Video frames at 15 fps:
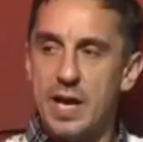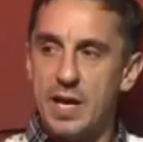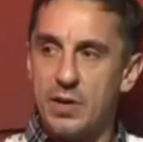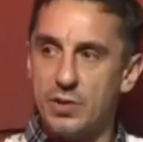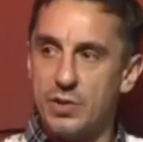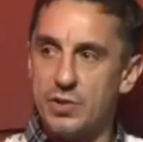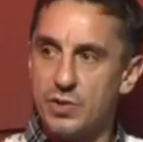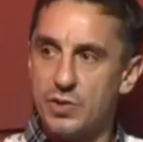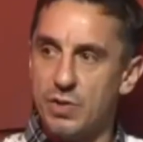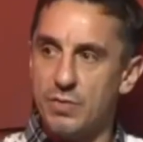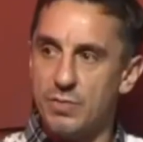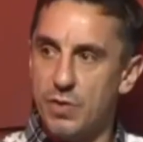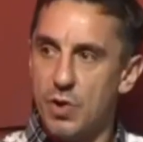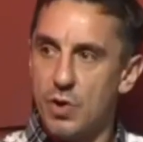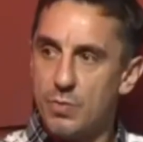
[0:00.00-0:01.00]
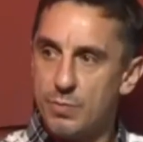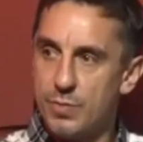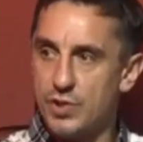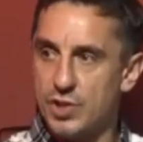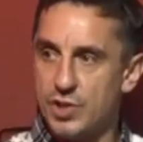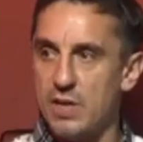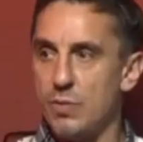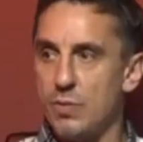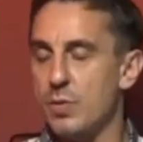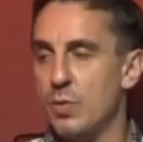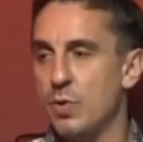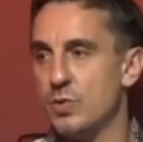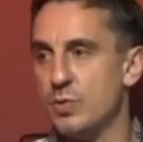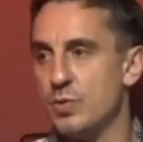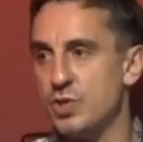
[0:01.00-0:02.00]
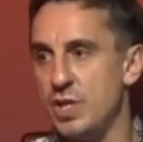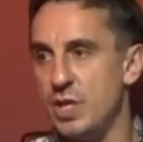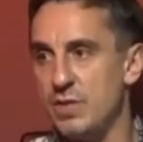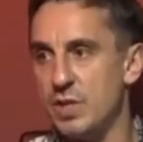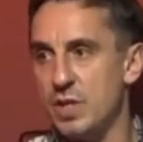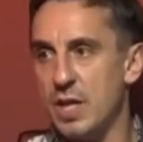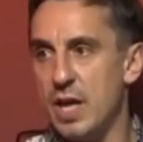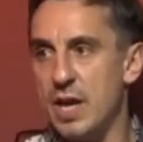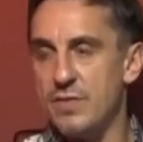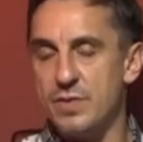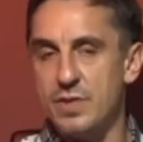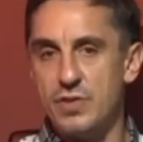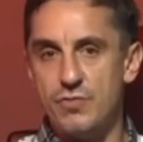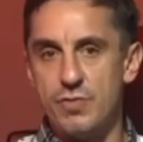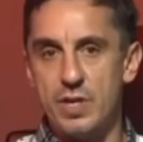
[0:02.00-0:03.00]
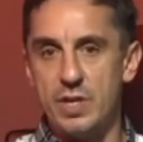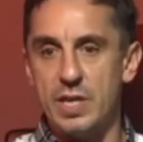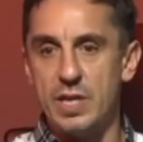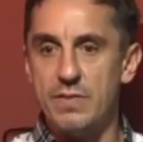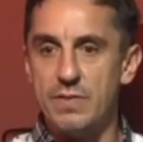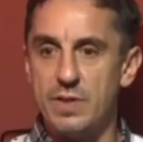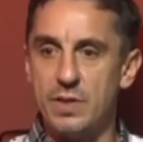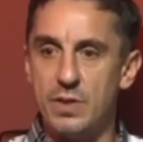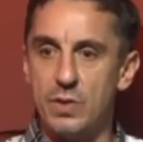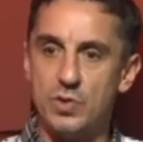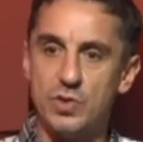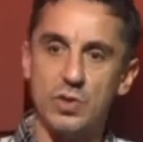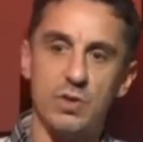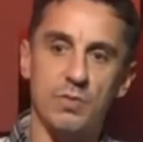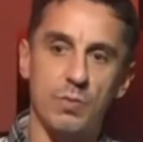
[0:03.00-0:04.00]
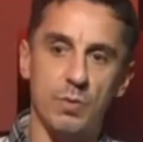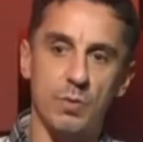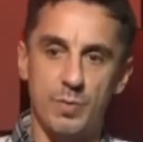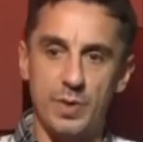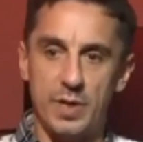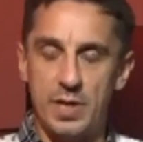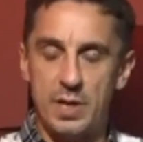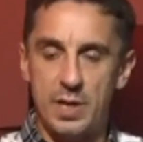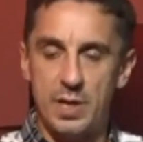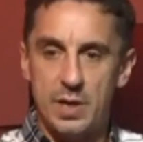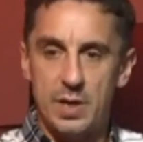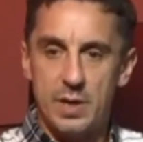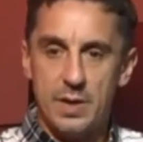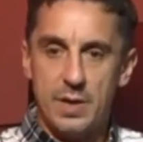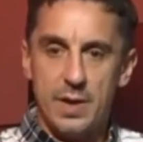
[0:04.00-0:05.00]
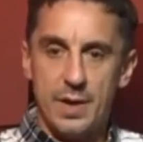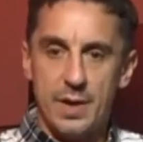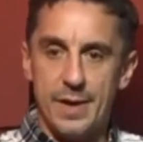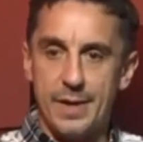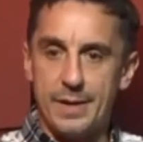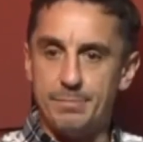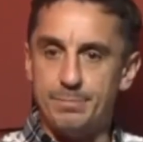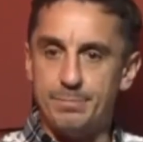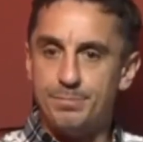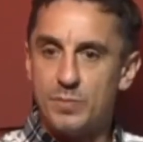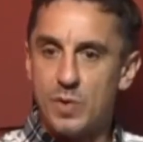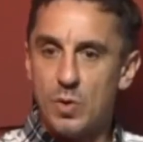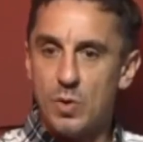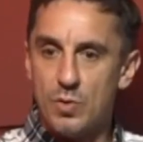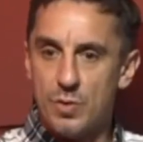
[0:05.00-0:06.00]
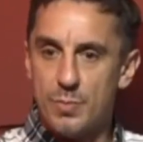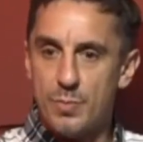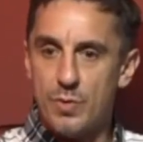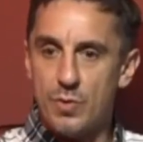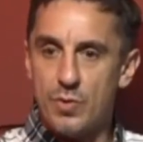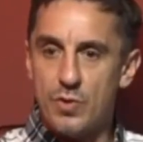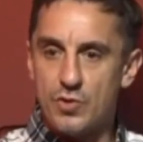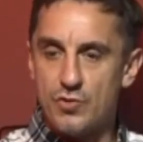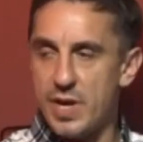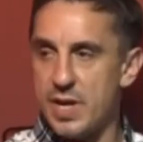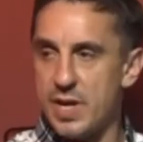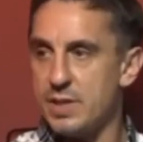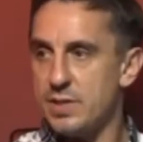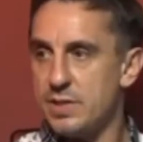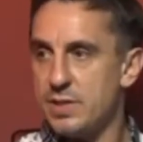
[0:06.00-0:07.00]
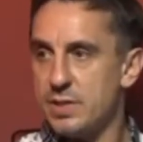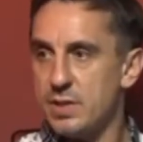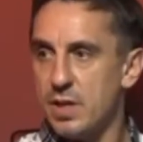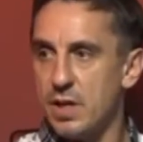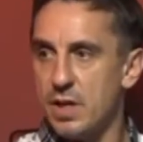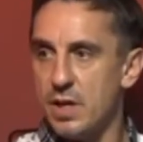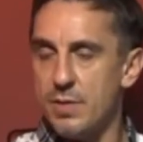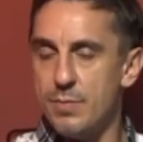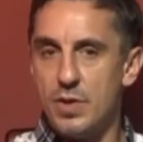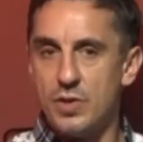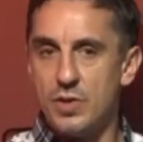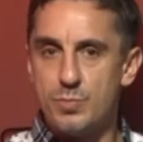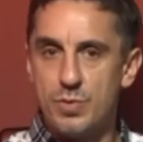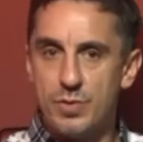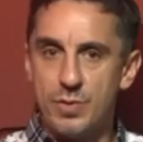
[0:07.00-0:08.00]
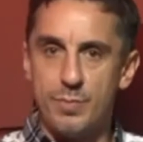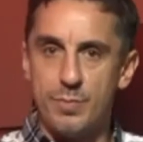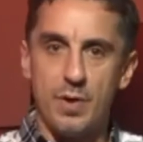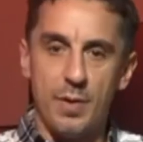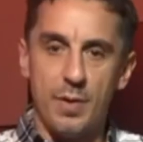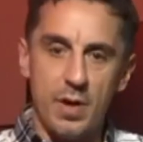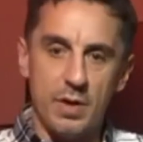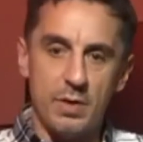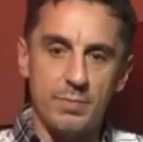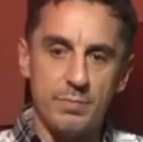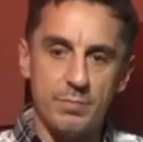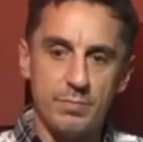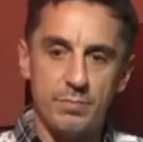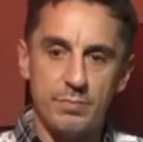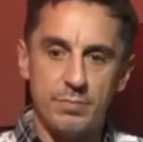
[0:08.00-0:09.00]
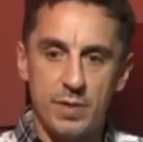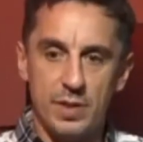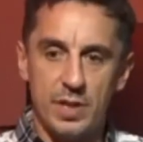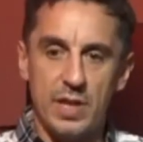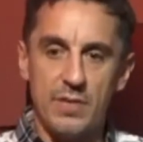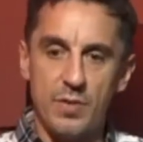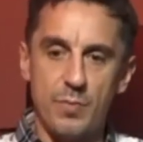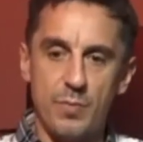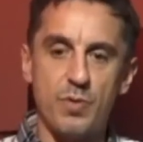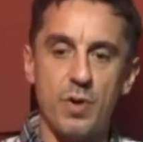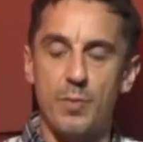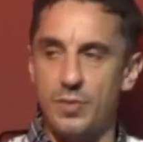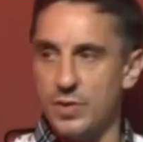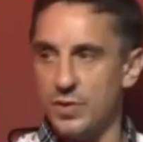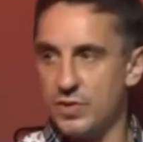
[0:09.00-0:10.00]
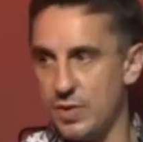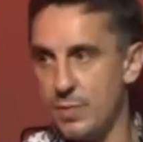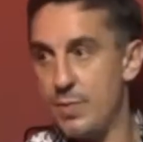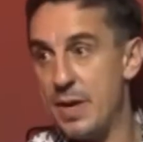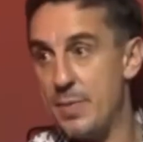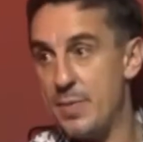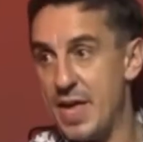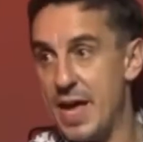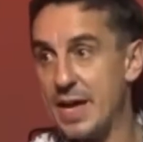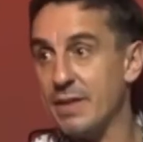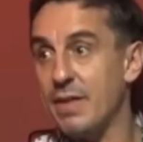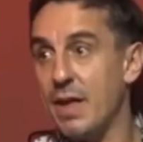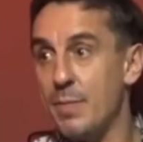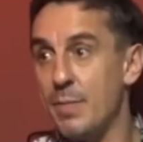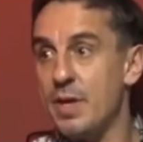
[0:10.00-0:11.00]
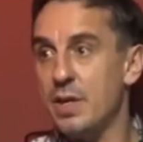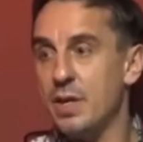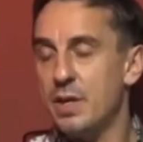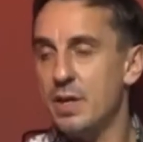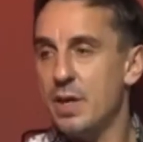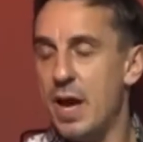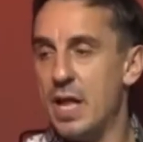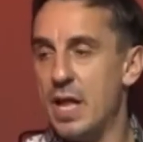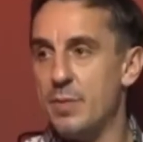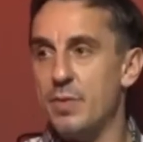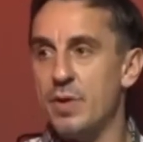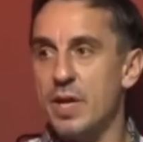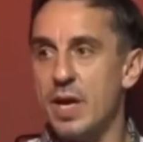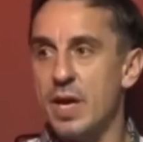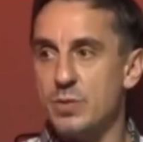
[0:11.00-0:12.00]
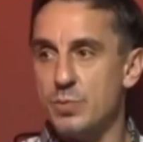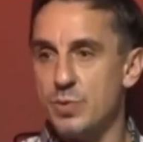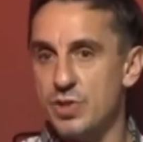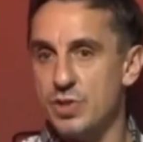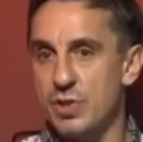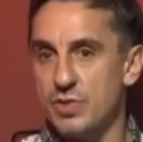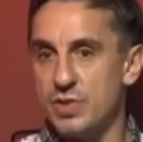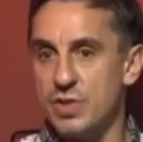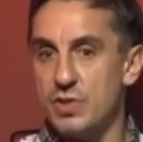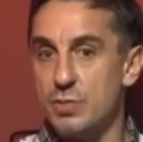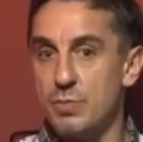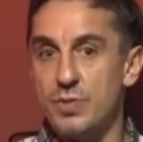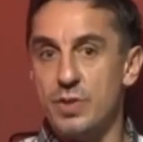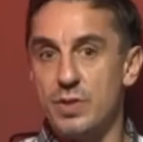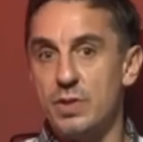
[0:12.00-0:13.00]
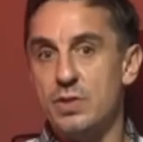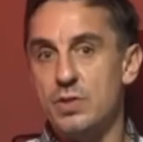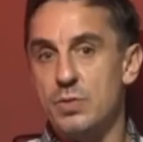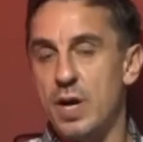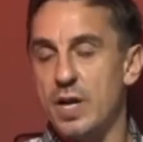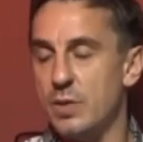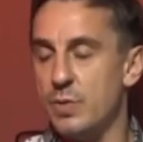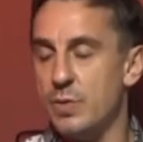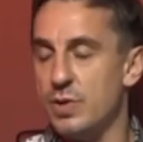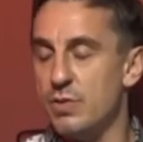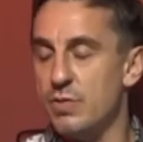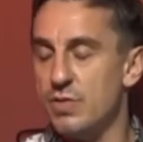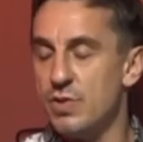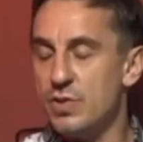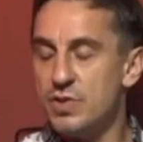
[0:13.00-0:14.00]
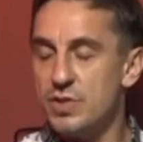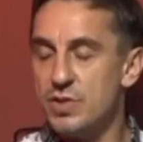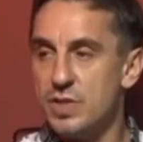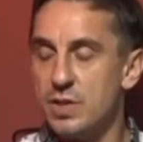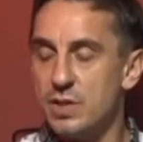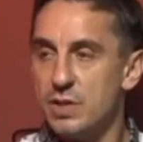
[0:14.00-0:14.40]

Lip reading: are going to sort of not achieve what you want to achieve in your life. And it's really giving those sort of what would be other traits as the level of prominence that maybe the academic element gets, which is obviously something that's quite new in university.